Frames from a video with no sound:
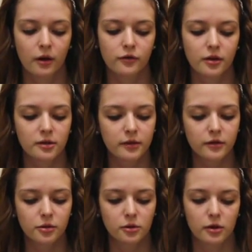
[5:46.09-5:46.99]
For those of
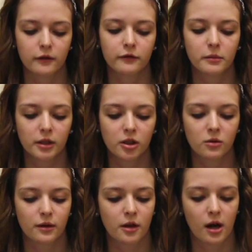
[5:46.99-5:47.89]
you who are
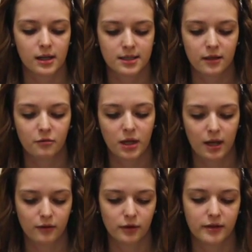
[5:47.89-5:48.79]
familiar with cognitive
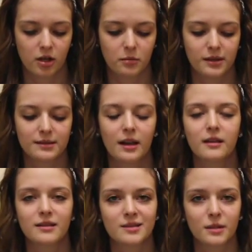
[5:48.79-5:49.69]
behavioral therapies,
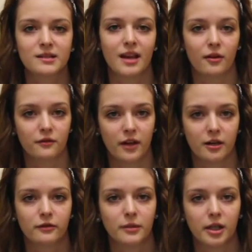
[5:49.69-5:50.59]
this may sound
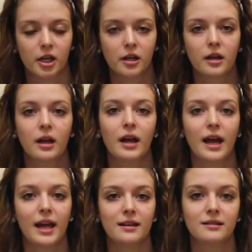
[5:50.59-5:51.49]
very familiar,
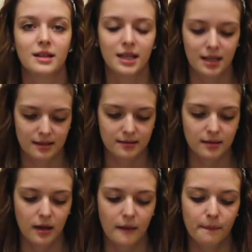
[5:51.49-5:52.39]
and it is.